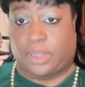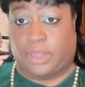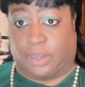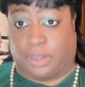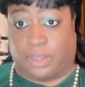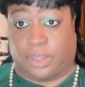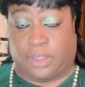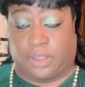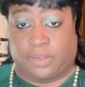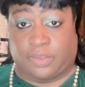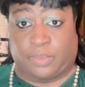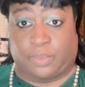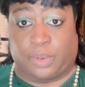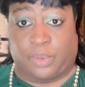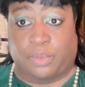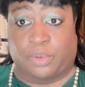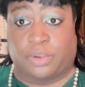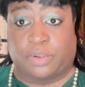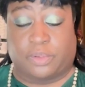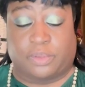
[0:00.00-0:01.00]
as we
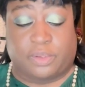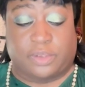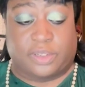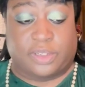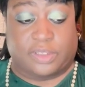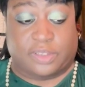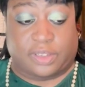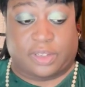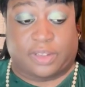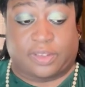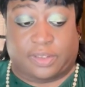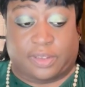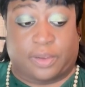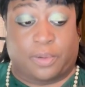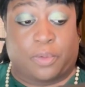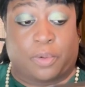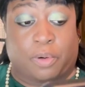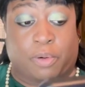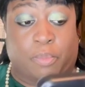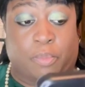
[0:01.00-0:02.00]
were discussing,
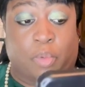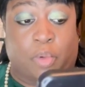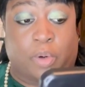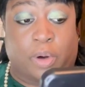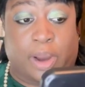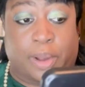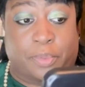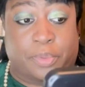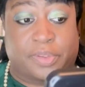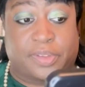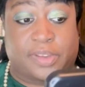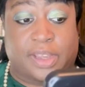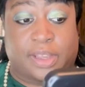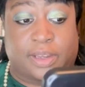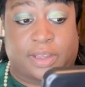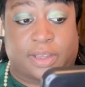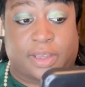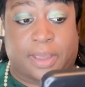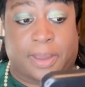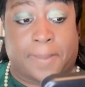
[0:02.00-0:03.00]
or more, I was
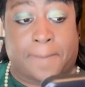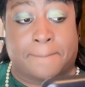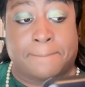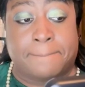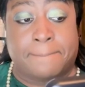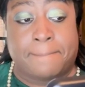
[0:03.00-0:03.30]
telling him,